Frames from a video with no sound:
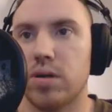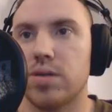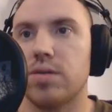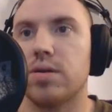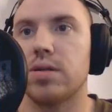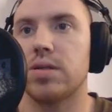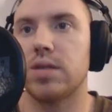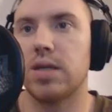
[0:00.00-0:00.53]
as you
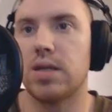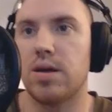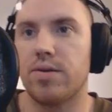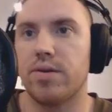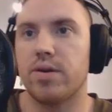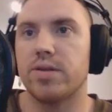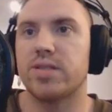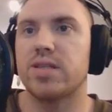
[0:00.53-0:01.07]
can see down
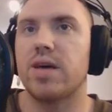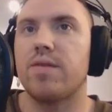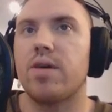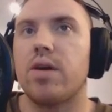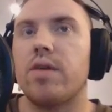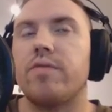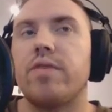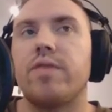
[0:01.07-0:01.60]
there, is
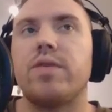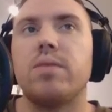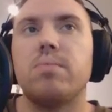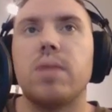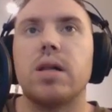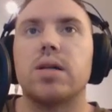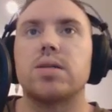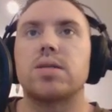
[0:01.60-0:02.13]
750
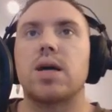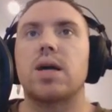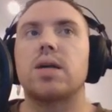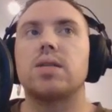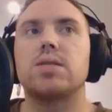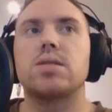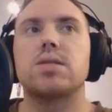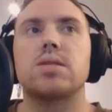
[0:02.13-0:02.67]

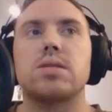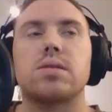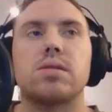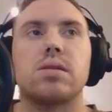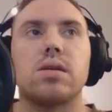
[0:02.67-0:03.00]
milliseconds.